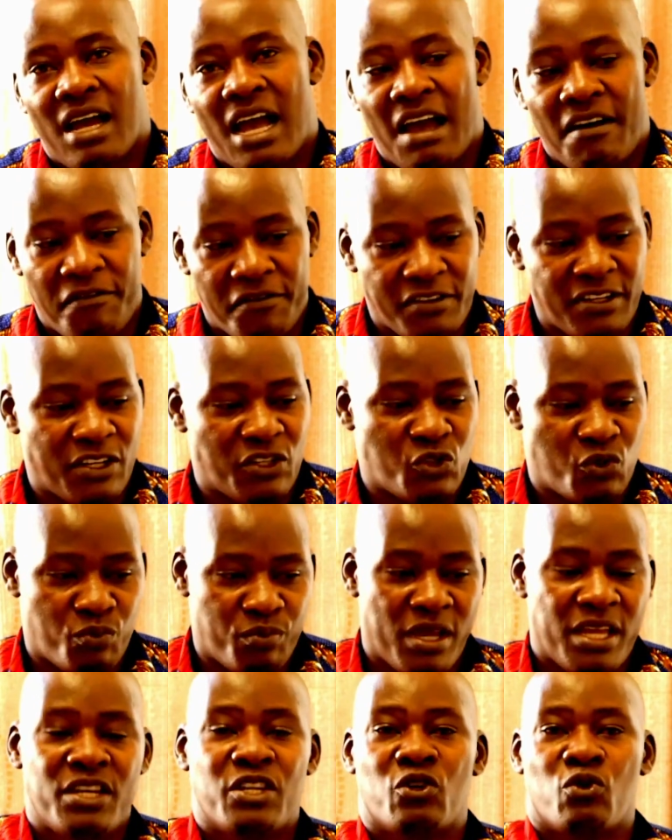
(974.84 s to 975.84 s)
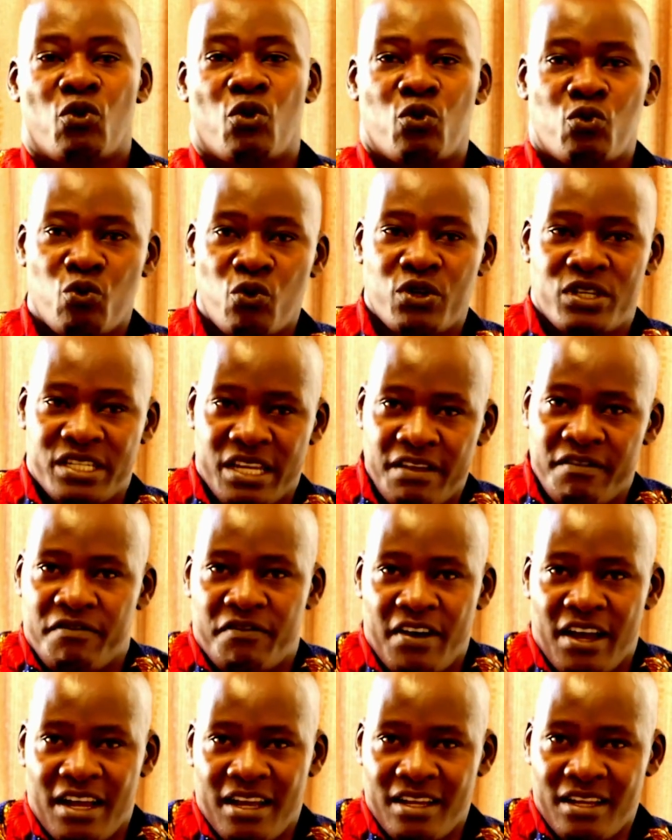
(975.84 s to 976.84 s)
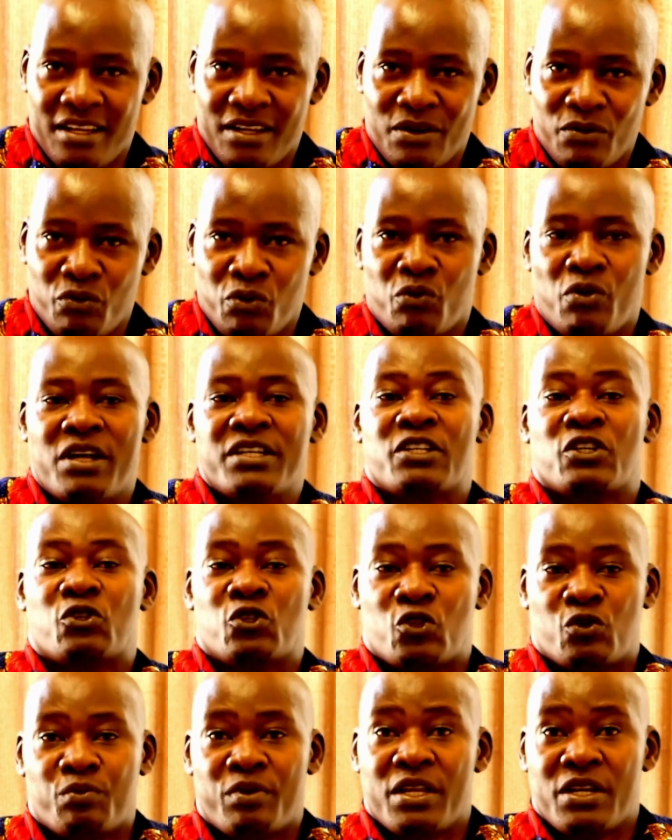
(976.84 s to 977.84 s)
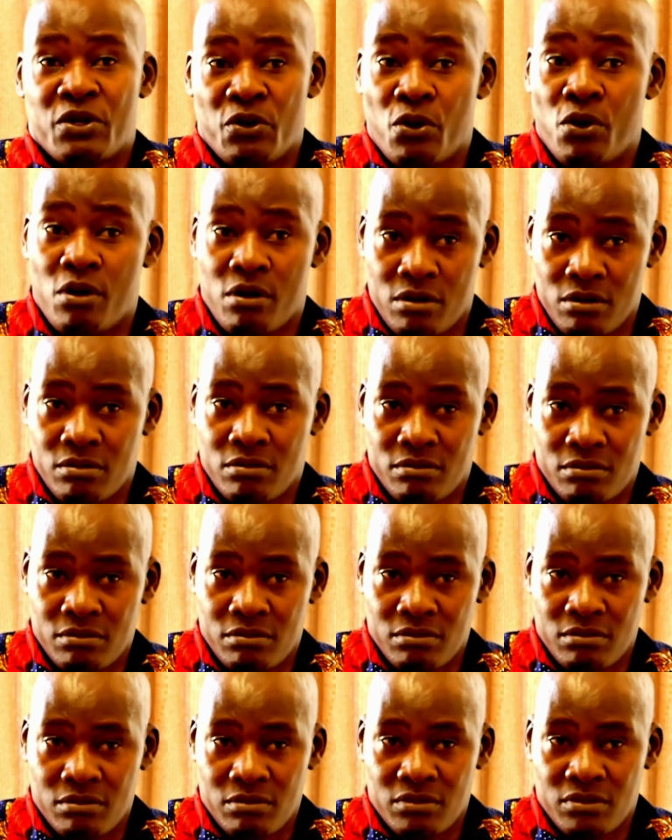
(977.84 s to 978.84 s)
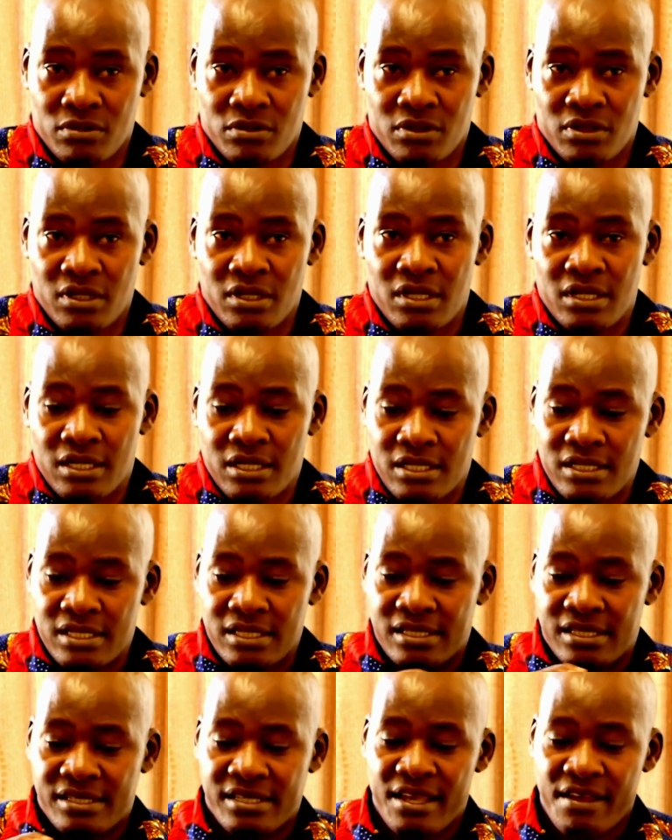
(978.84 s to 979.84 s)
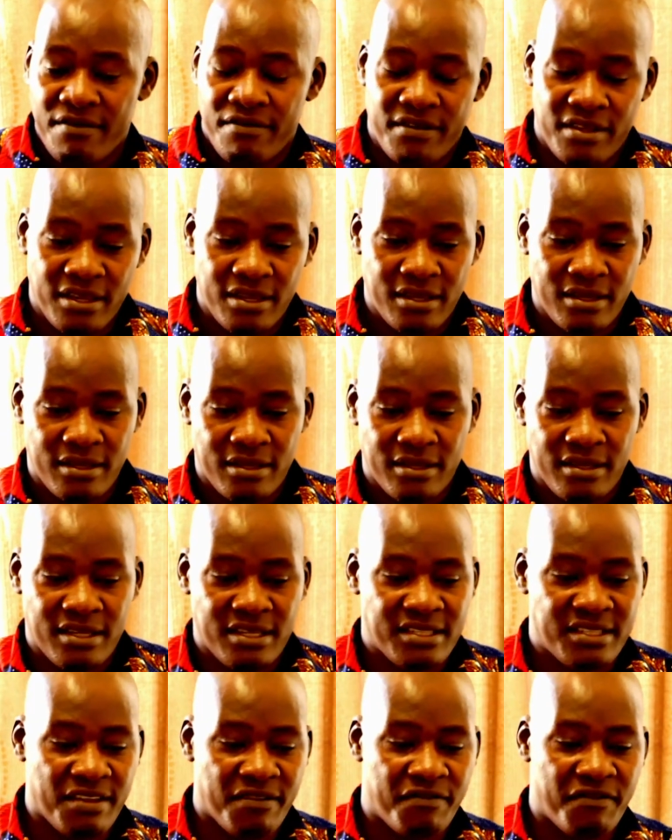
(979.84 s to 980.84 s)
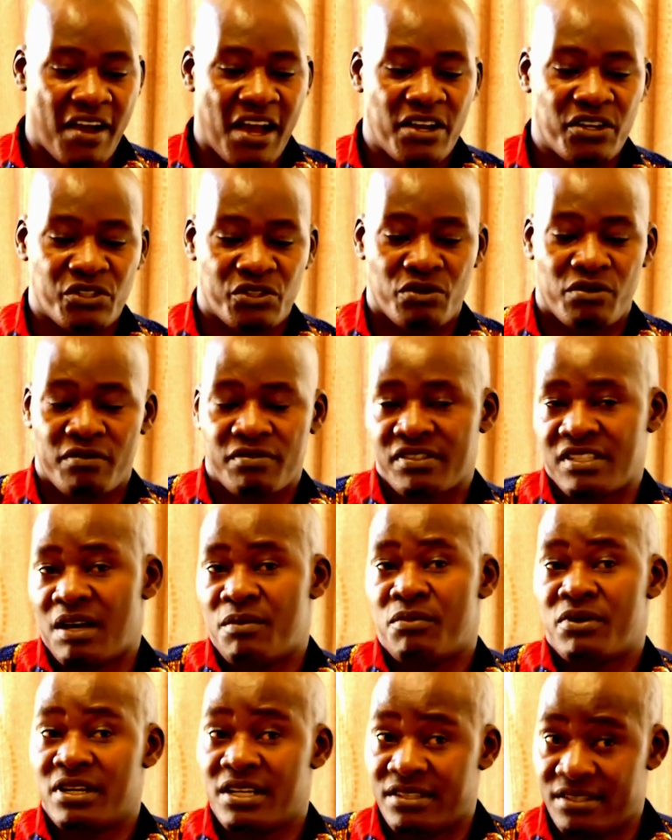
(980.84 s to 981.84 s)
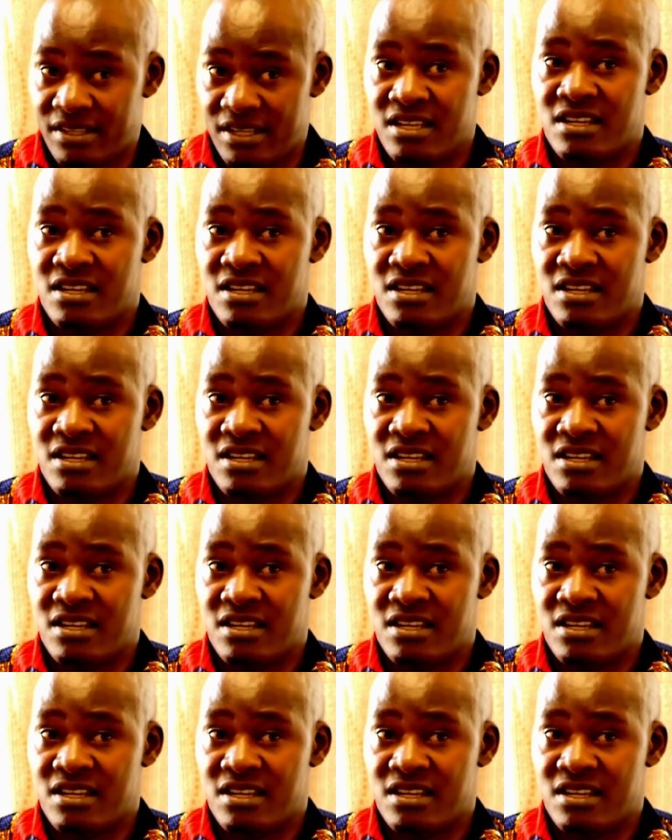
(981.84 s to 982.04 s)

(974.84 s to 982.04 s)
after spending on whatever we wanted to spend on. Saving is a function of somebody's